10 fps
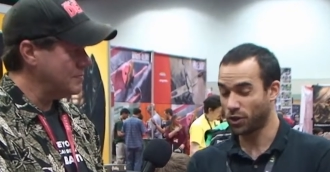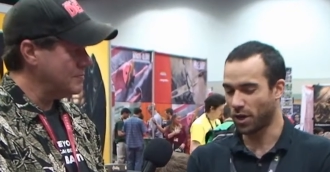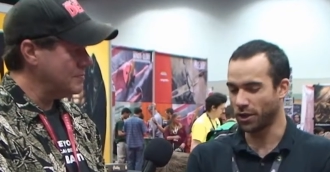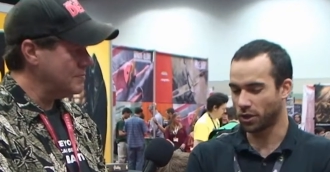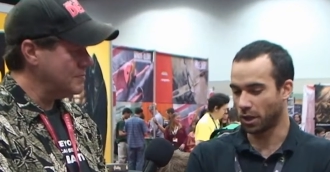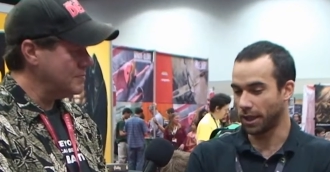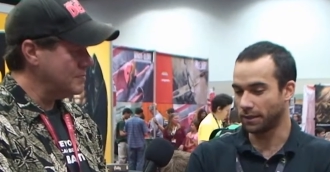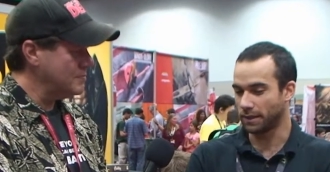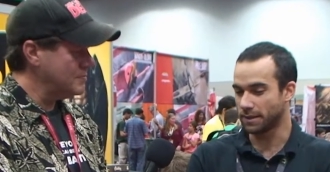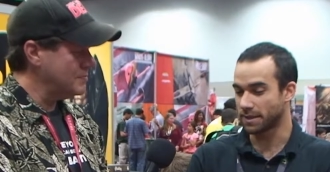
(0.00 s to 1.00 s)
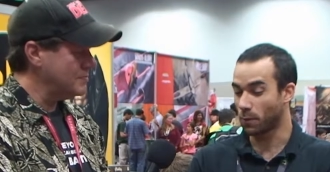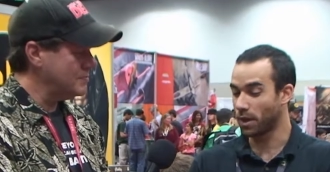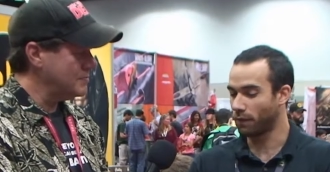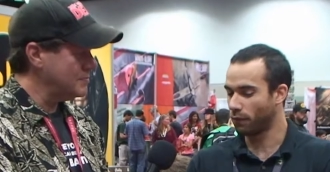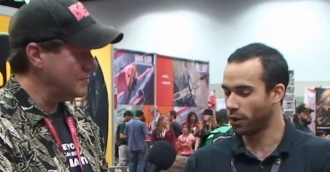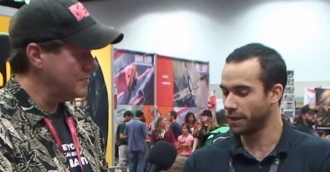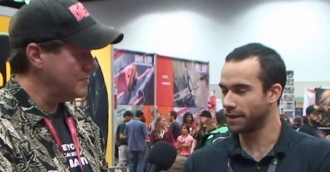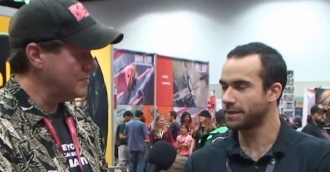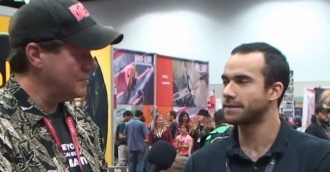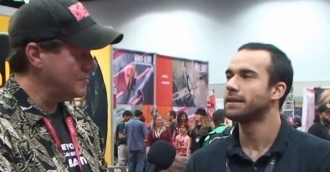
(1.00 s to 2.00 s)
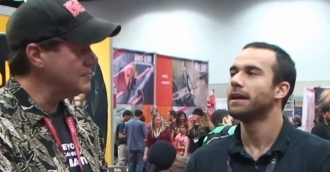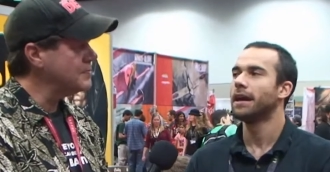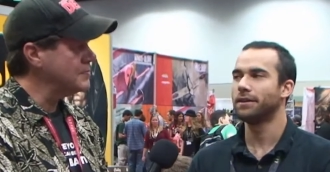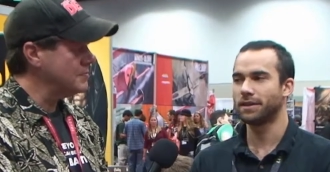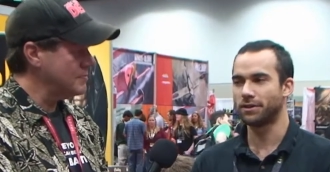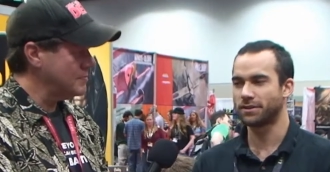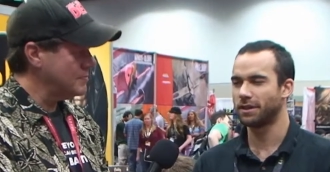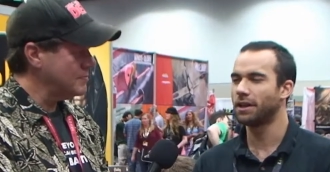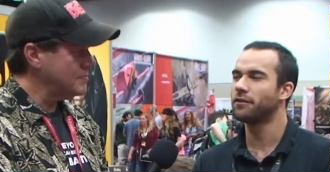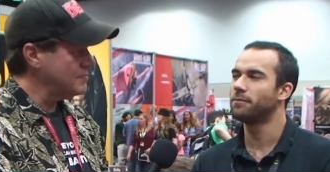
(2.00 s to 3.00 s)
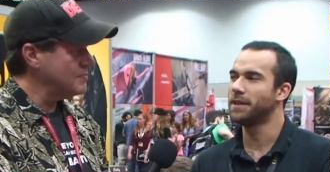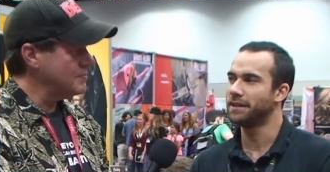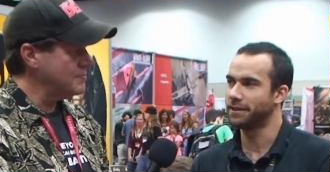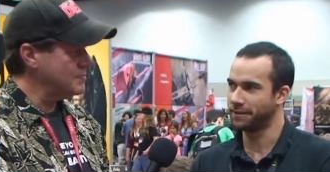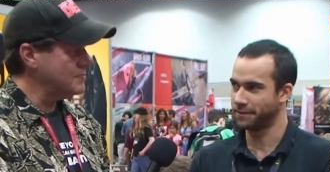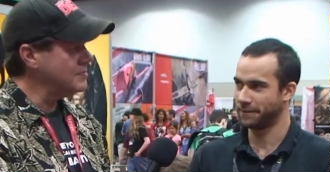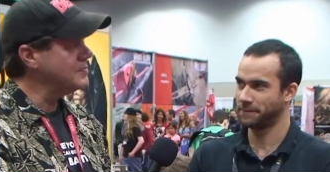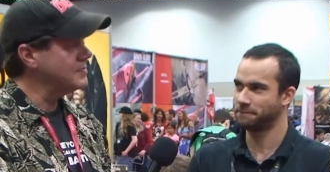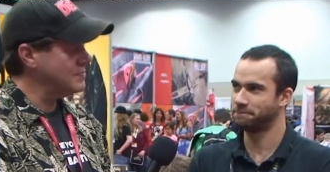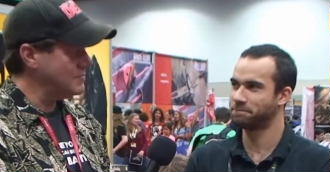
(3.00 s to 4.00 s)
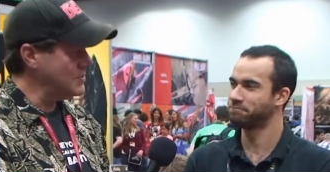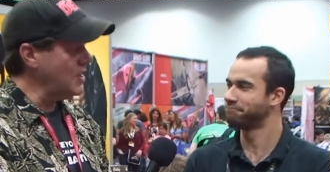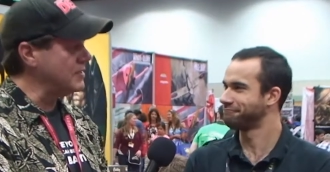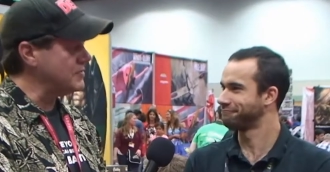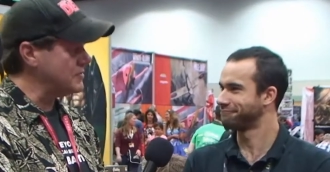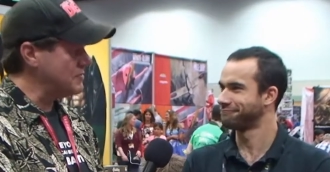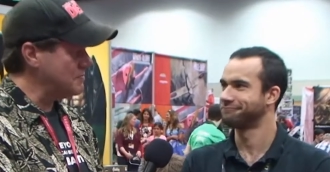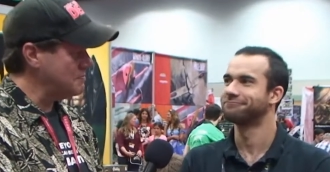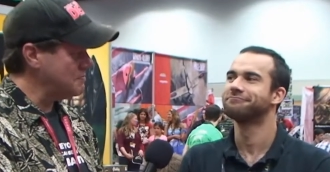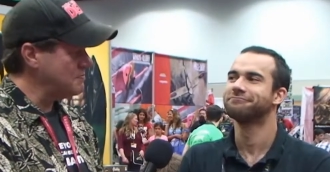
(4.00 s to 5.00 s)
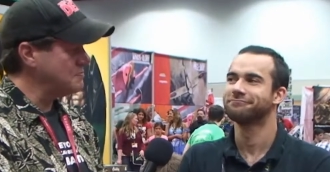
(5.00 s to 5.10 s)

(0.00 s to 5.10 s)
Speaker 1: I will try to collect this, I will avoid this, and there's a lot of meat in it. Nice.